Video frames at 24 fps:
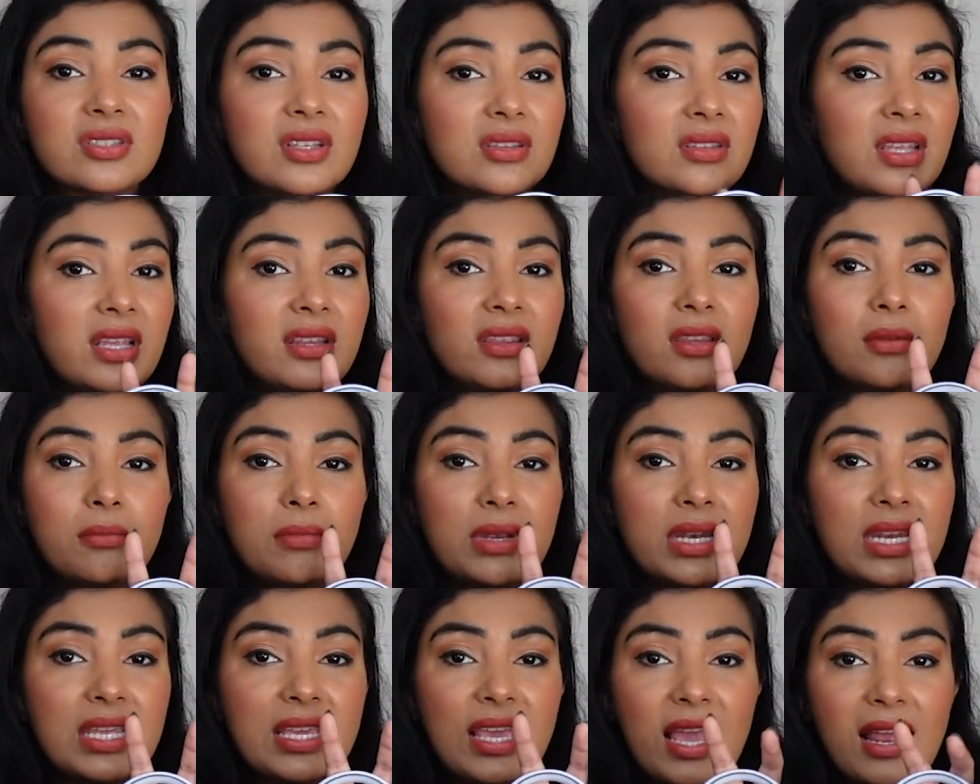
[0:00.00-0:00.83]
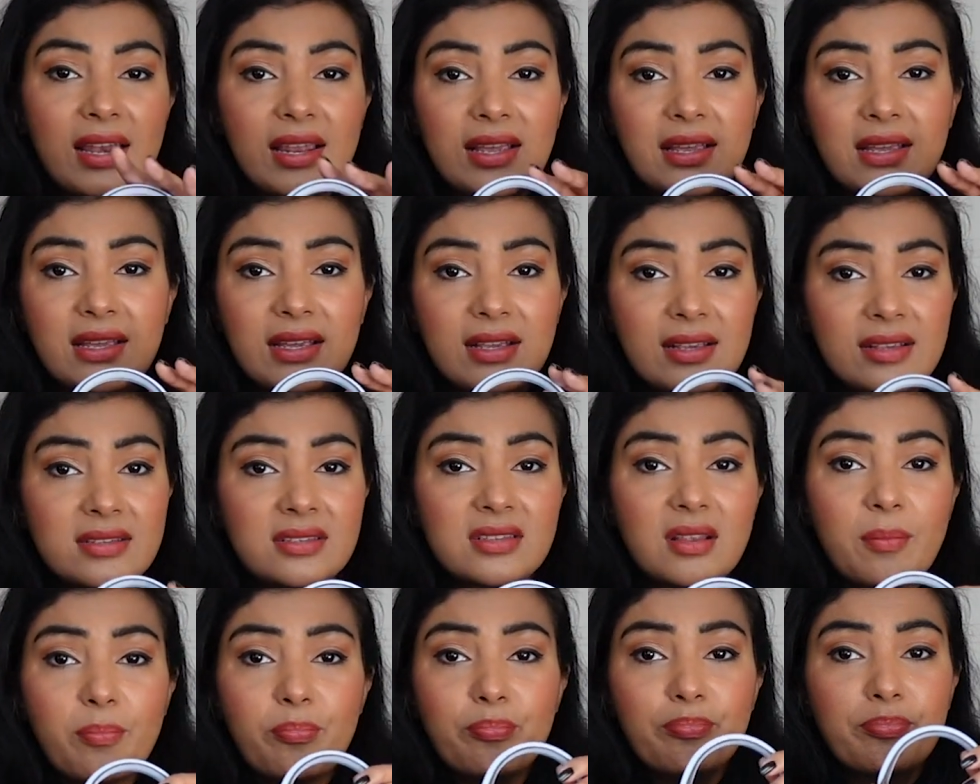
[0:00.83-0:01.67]
then the mini Kelly
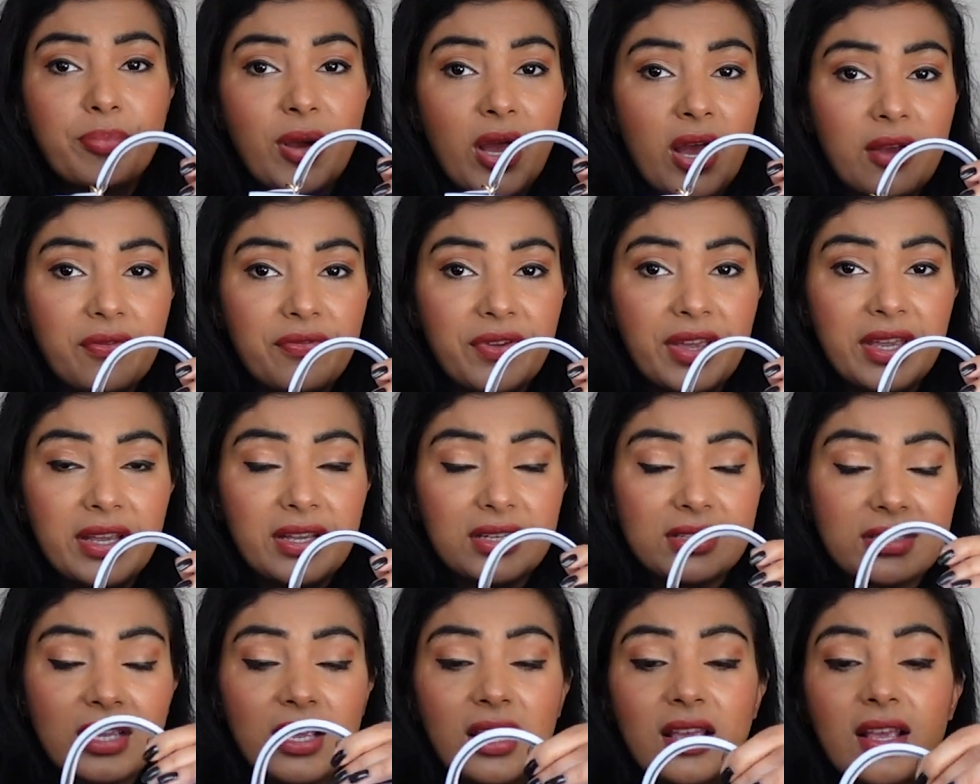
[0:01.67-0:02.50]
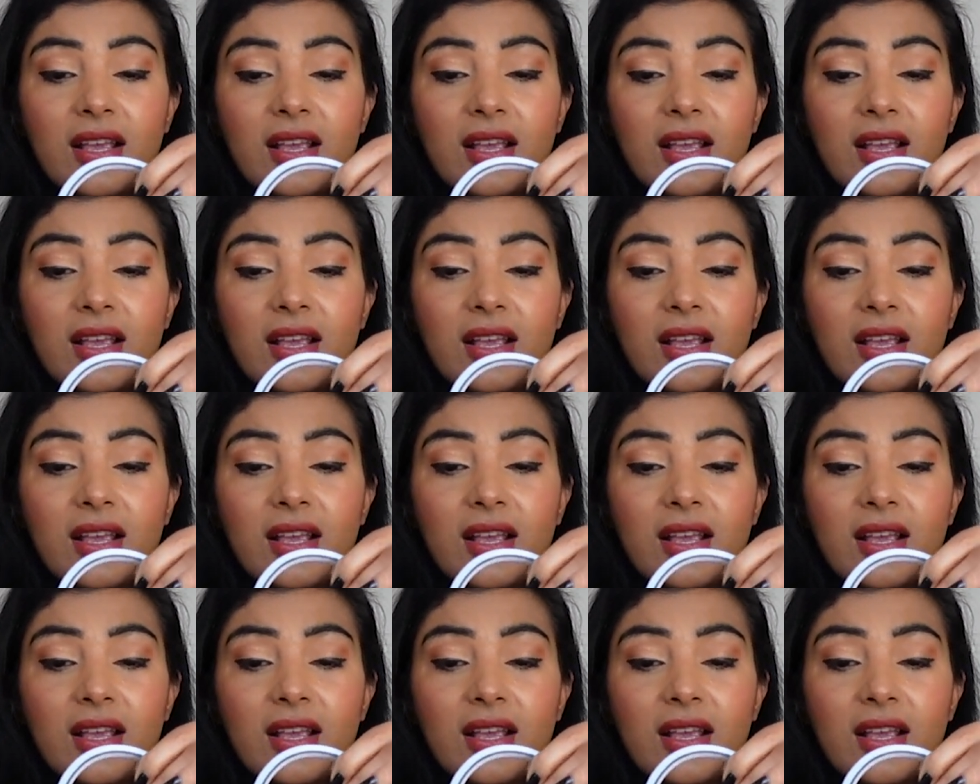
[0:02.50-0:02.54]
is perfect.